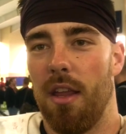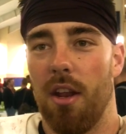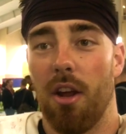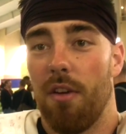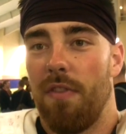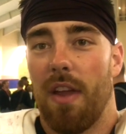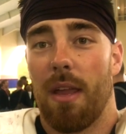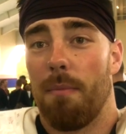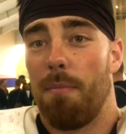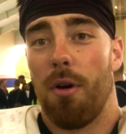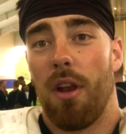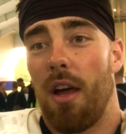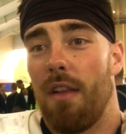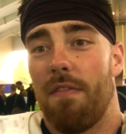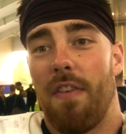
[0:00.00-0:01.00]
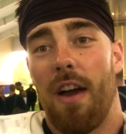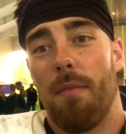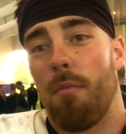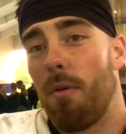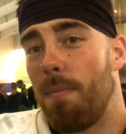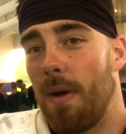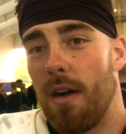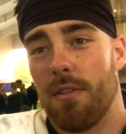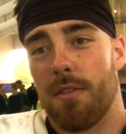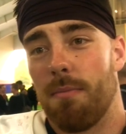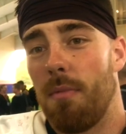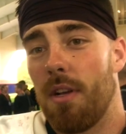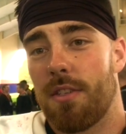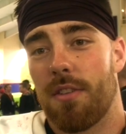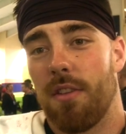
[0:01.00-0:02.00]
You know, if I can put on 5 more pounds of
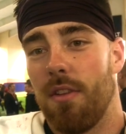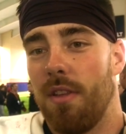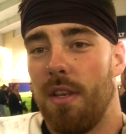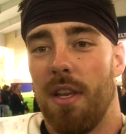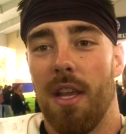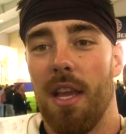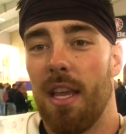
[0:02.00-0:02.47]
muscle and